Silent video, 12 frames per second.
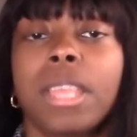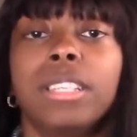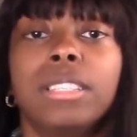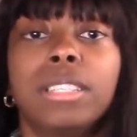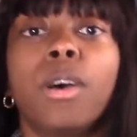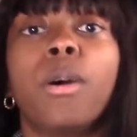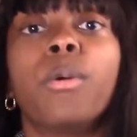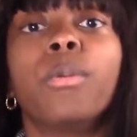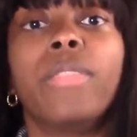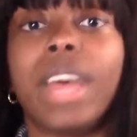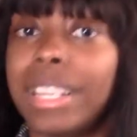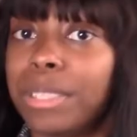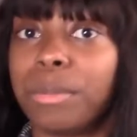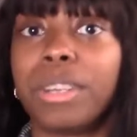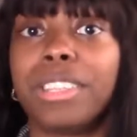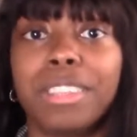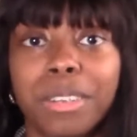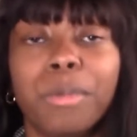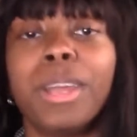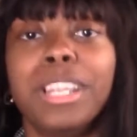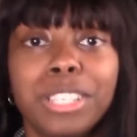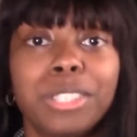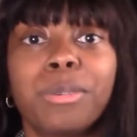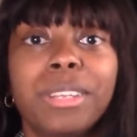So that's one of the
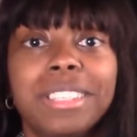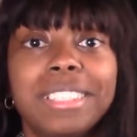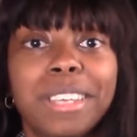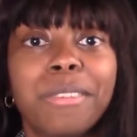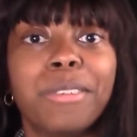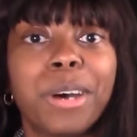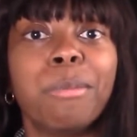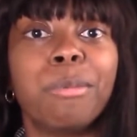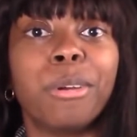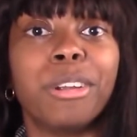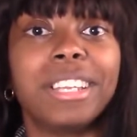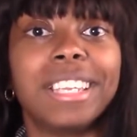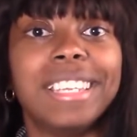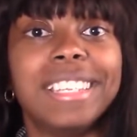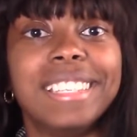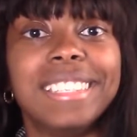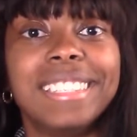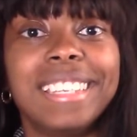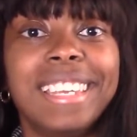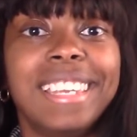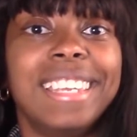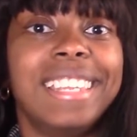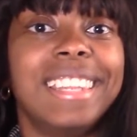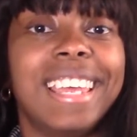great strengths of Upwork, is
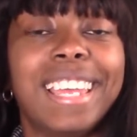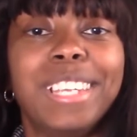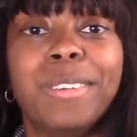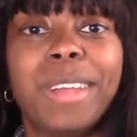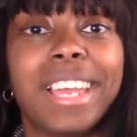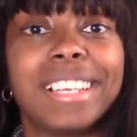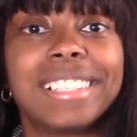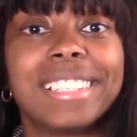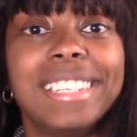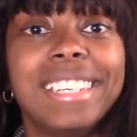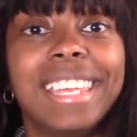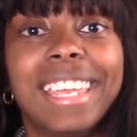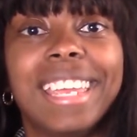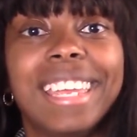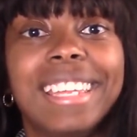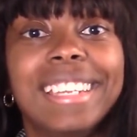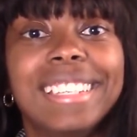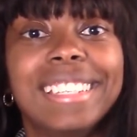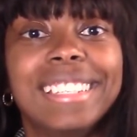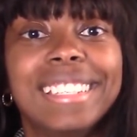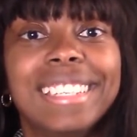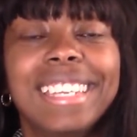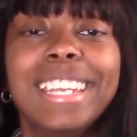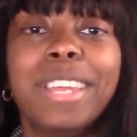that you actually can
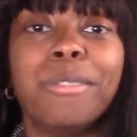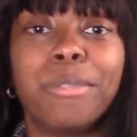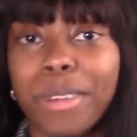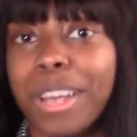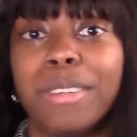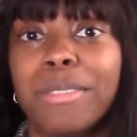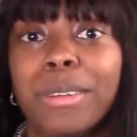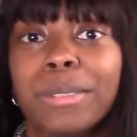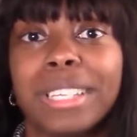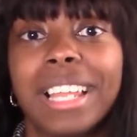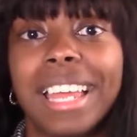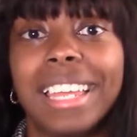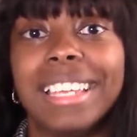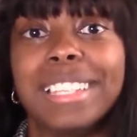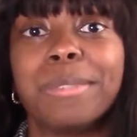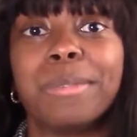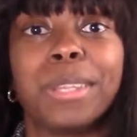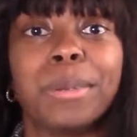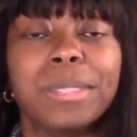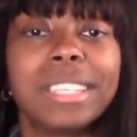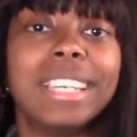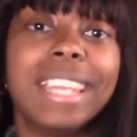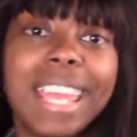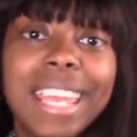get in front of those clients with
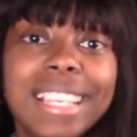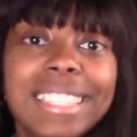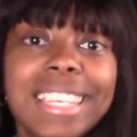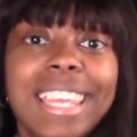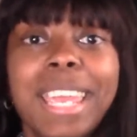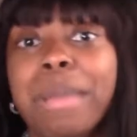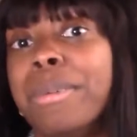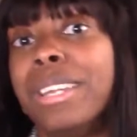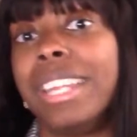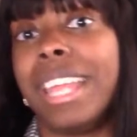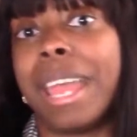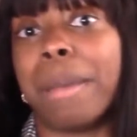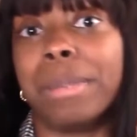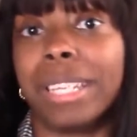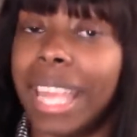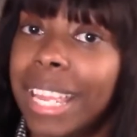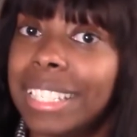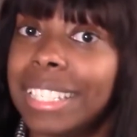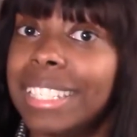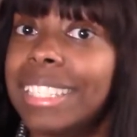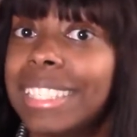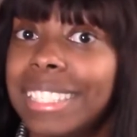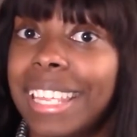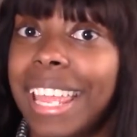those connects and put in your
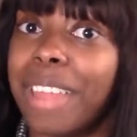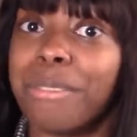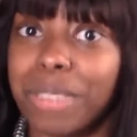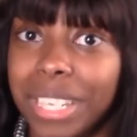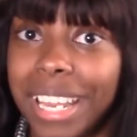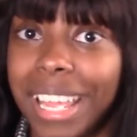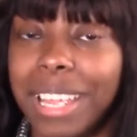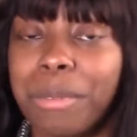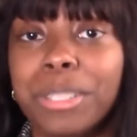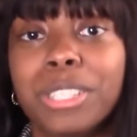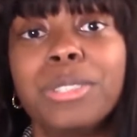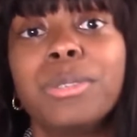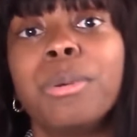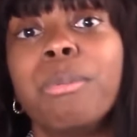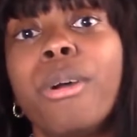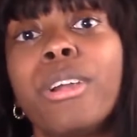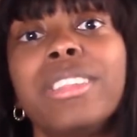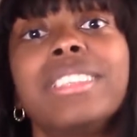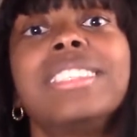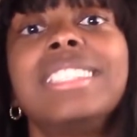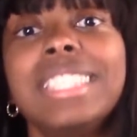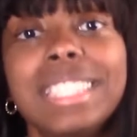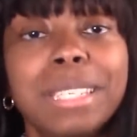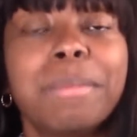applications every day, which is a part of the
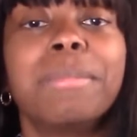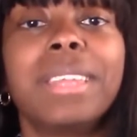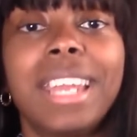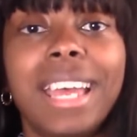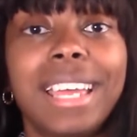system that